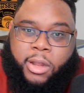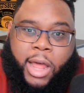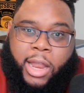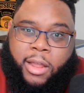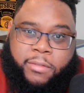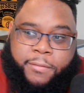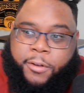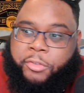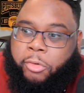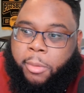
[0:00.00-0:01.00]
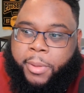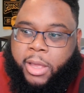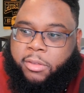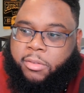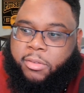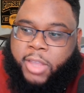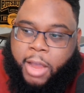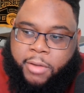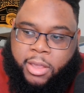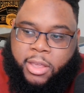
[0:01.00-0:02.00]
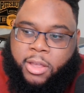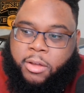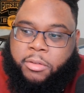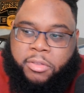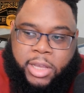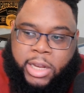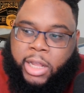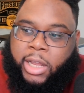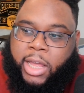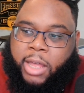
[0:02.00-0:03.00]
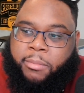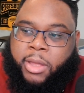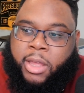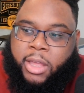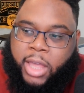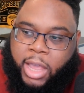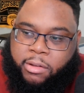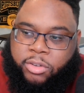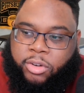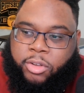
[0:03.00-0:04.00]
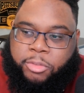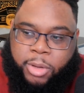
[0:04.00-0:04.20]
I love the first 4 picks: Tyreek Hill, CeeDee Lamb, Aaron Jones,